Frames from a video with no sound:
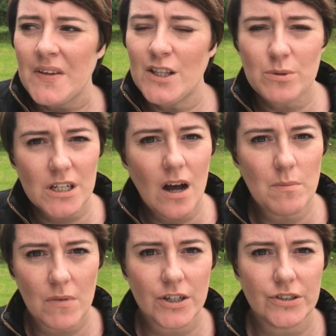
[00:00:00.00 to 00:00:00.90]
And there was a lot
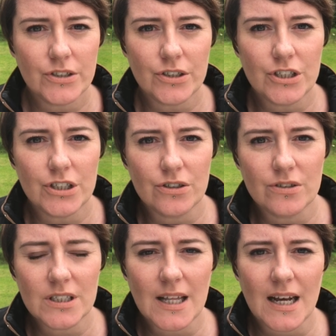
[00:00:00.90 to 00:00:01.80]
of modern touches
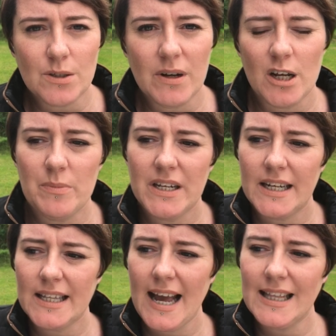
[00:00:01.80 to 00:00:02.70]
done to that as well. I mean,
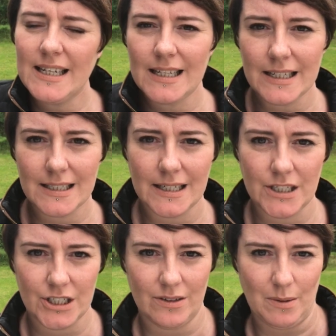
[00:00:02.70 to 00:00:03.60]
like they had the little
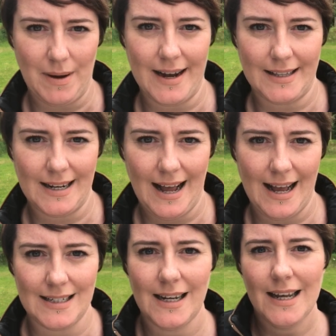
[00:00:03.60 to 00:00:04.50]
extension at the back that
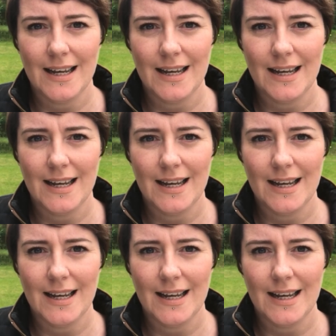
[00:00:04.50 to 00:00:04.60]
had